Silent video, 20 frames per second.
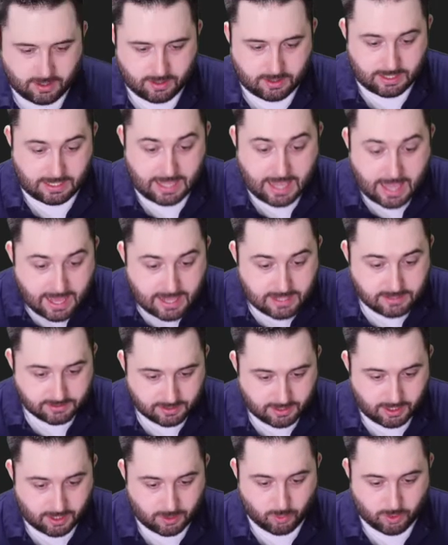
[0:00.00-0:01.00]
The as
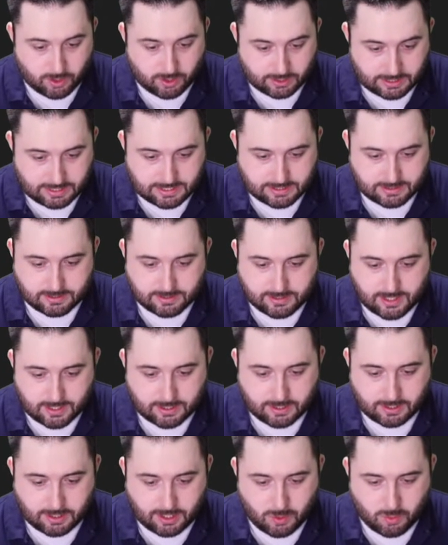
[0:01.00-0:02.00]
keyword is the
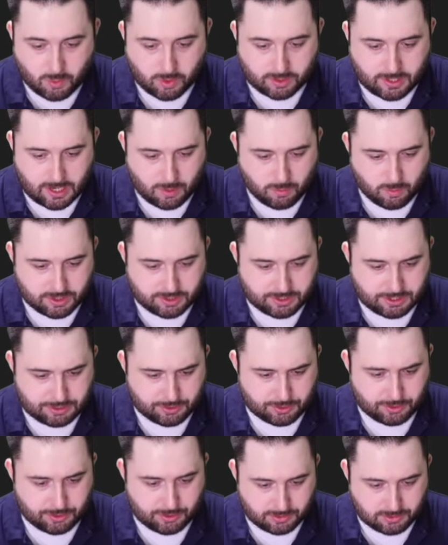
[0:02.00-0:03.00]
second keyword I want to
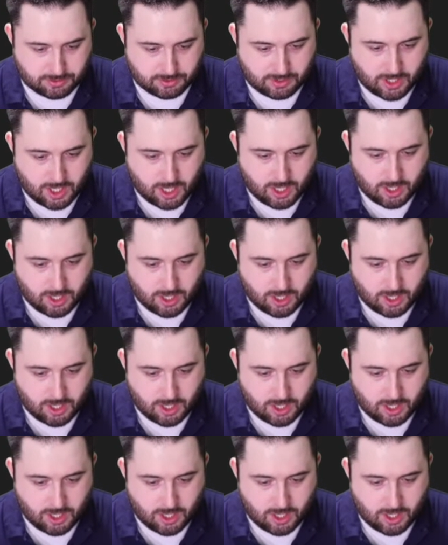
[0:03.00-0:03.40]
introduce.